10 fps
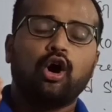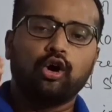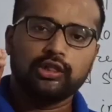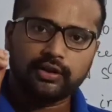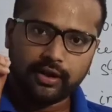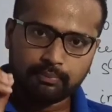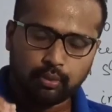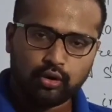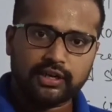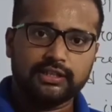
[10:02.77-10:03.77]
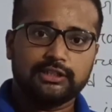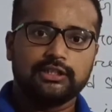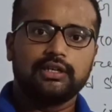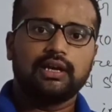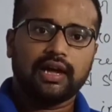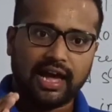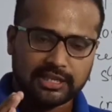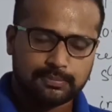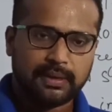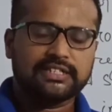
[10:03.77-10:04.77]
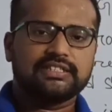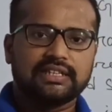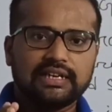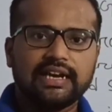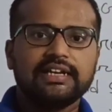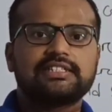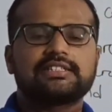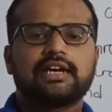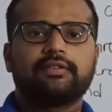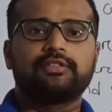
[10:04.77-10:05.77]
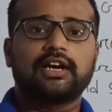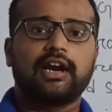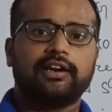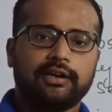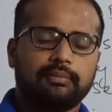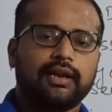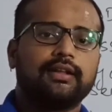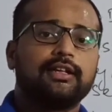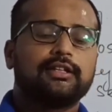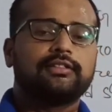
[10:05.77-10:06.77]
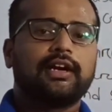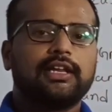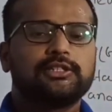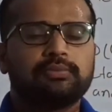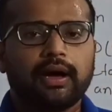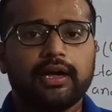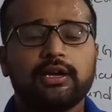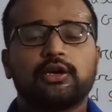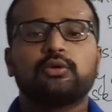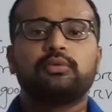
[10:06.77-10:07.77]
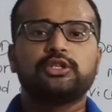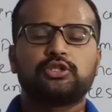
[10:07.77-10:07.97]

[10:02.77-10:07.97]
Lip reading: all the important aspects, needs of the countrymen. That is why